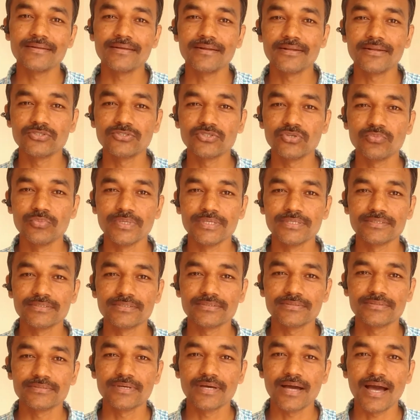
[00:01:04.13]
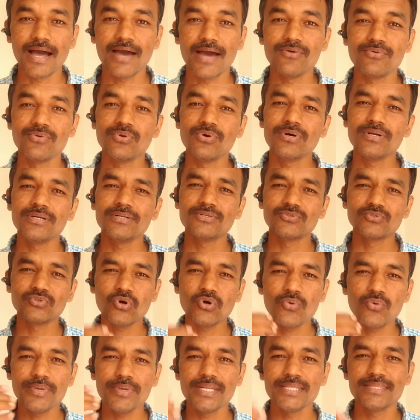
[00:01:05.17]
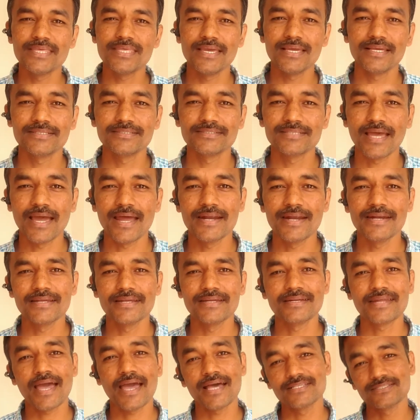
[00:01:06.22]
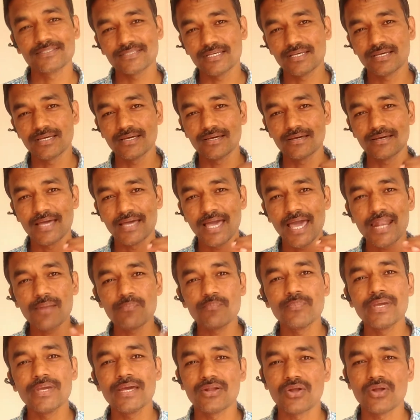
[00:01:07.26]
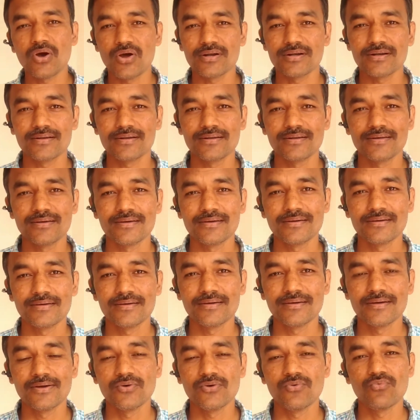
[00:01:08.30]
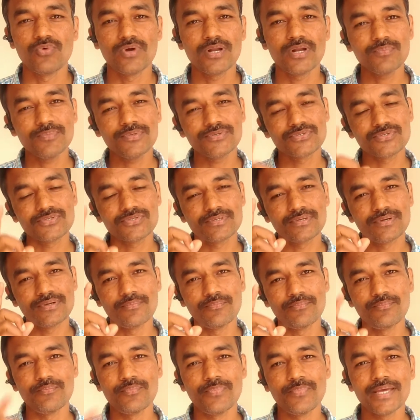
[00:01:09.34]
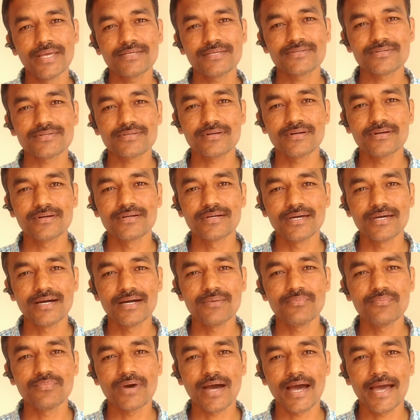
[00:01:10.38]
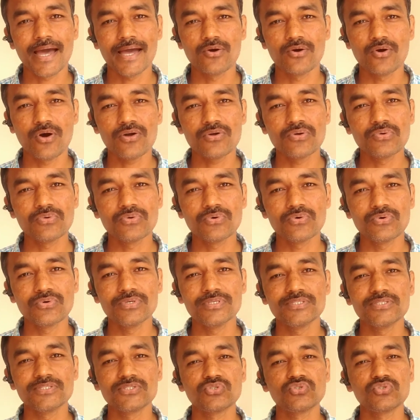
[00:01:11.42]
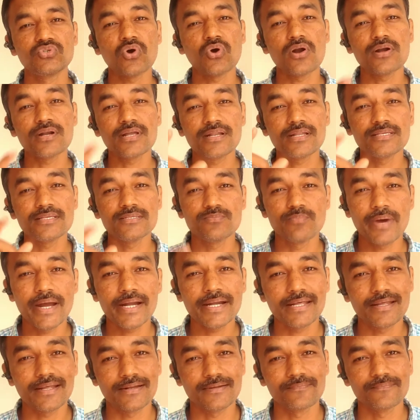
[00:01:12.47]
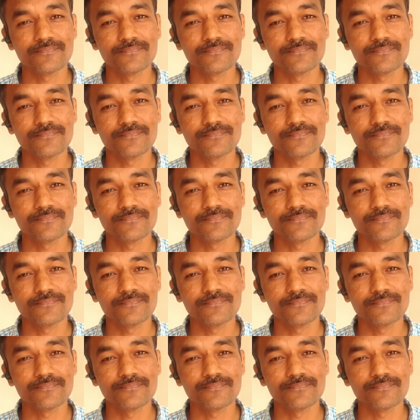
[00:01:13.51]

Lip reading: resumes, I have learned so many things and it has helped me a lot. One of the best term I got to know is shorter is better.